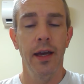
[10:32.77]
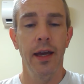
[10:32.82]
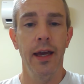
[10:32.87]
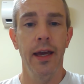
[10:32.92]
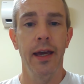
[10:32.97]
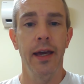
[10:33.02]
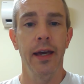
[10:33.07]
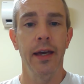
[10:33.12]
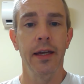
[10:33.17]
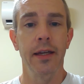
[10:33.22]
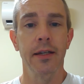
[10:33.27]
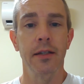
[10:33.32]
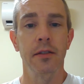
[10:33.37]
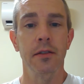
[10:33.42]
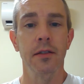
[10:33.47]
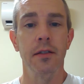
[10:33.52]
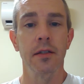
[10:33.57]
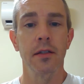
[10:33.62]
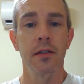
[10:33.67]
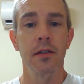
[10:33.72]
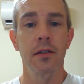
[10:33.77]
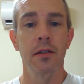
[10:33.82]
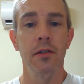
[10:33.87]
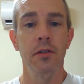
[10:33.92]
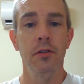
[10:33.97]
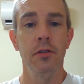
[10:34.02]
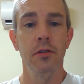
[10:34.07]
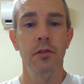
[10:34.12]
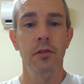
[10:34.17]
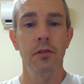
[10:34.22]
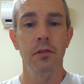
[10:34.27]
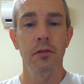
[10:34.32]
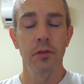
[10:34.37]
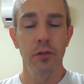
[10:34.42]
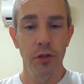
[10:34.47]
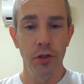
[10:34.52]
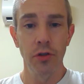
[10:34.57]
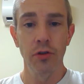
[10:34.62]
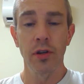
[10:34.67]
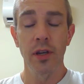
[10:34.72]
And
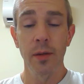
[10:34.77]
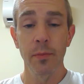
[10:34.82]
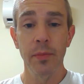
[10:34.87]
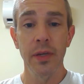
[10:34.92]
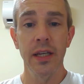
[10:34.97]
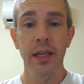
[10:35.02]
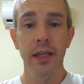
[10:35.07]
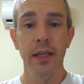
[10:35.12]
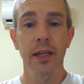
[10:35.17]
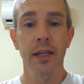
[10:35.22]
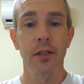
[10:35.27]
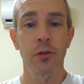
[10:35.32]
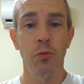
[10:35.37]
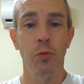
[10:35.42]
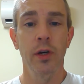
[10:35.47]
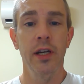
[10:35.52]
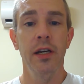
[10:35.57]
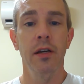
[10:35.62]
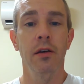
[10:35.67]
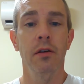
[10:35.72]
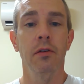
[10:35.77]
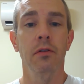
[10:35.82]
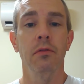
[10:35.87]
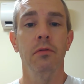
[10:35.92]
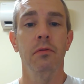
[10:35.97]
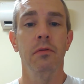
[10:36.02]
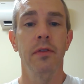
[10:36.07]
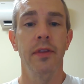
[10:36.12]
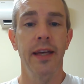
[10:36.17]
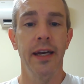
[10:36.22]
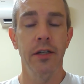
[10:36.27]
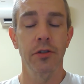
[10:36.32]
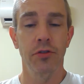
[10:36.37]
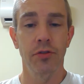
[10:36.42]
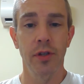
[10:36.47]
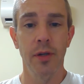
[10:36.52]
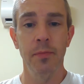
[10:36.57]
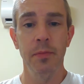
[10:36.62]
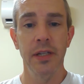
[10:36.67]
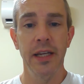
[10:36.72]
you can be as well that
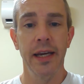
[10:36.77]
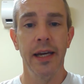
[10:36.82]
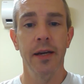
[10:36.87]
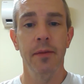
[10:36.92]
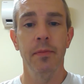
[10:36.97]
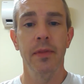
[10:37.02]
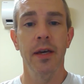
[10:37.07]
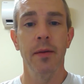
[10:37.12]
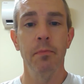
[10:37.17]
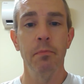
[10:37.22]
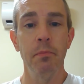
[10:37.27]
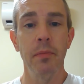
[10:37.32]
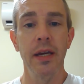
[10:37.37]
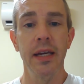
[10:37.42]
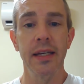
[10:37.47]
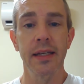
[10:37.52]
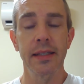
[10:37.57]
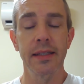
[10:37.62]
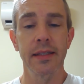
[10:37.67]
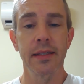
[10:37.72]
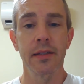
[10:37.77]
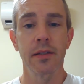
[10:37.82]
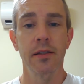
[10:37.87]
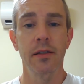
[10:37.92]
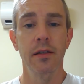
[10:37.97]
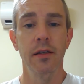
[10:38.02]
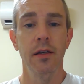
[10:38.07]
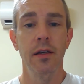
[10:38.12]
trim tab that makes